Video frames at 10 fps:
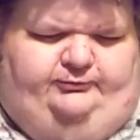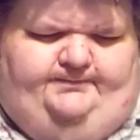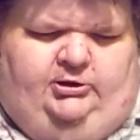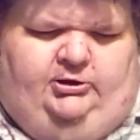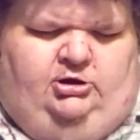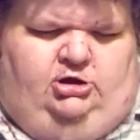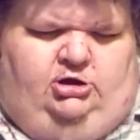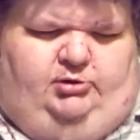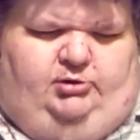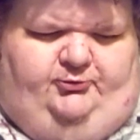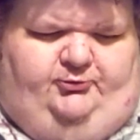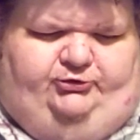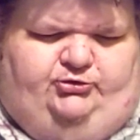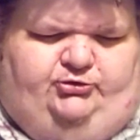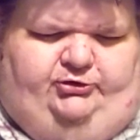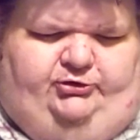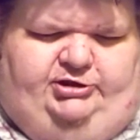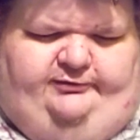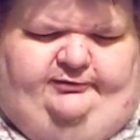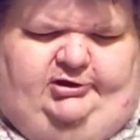promise to join the League of
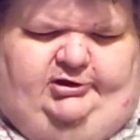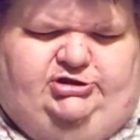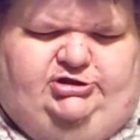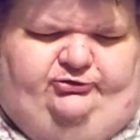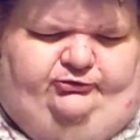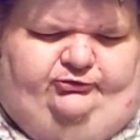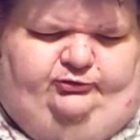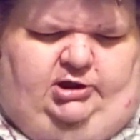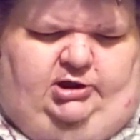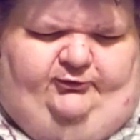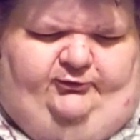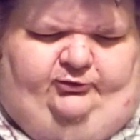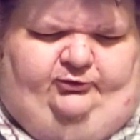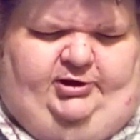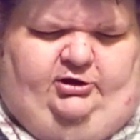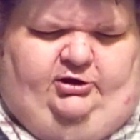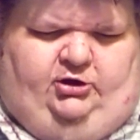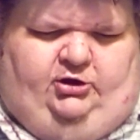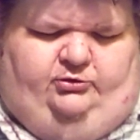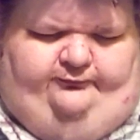Nations, promise to pay all of
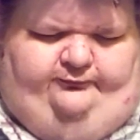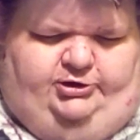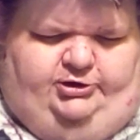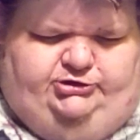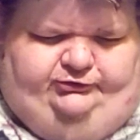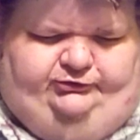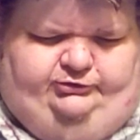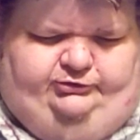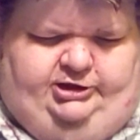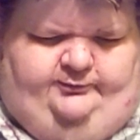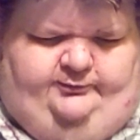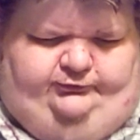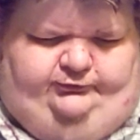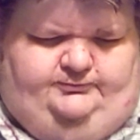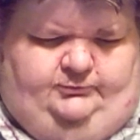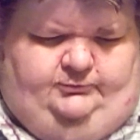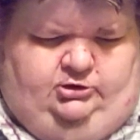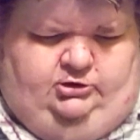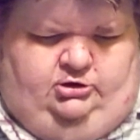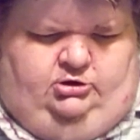Russia's debts.
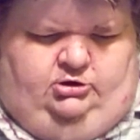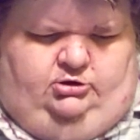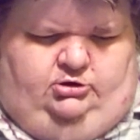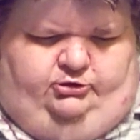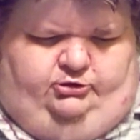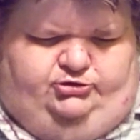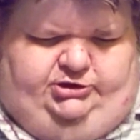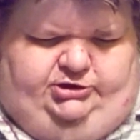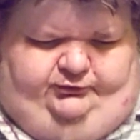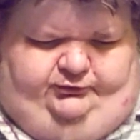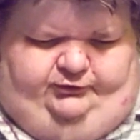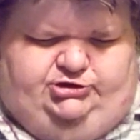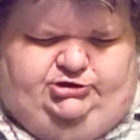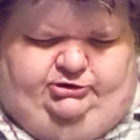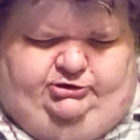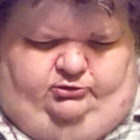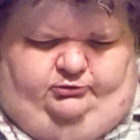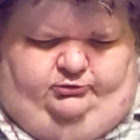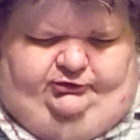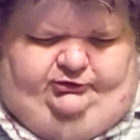Kolchak with French General Maurice
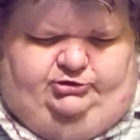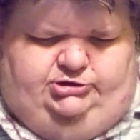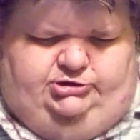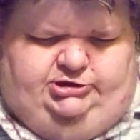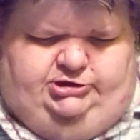Jeanne.